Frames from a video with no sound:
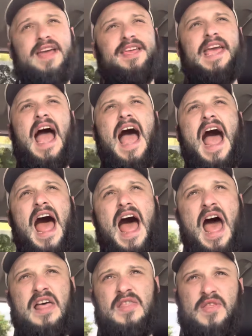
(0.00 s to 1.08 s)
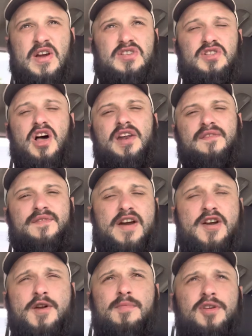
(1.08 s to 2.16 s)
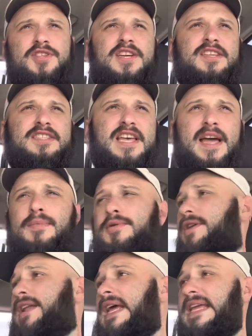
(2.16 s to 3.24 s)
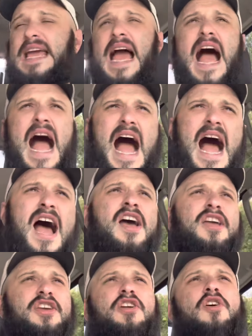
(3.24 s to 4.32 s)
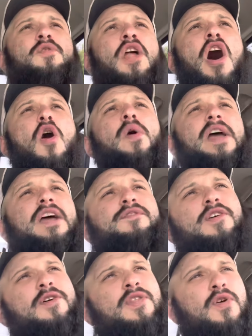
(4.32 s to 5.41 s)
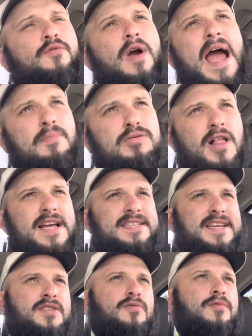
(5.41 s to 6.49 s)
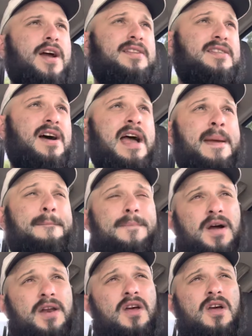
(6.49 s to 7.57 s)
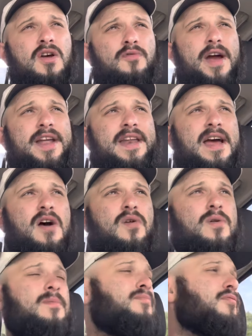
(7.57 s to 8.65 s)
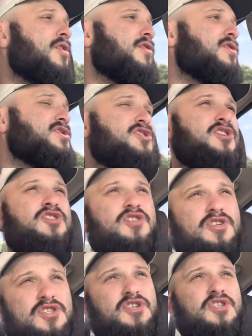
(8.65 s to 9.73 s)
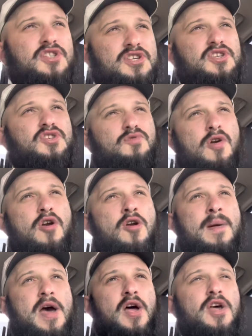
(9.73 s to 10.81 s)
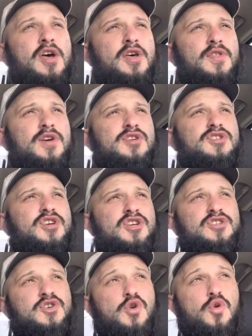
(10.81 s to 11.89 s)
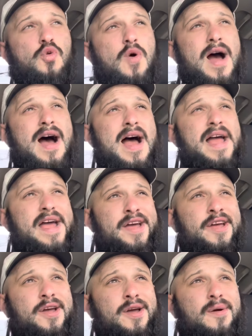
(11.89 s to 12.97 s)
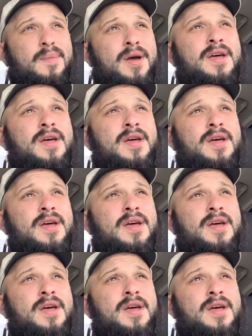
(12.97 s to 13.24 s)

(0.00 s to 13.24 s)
Yeah, there's a lot of variables on the table. And yeah, you don't know if you're in the right place at the right time. But right now, brothers, sisters, this is where I'm at. This is who I am.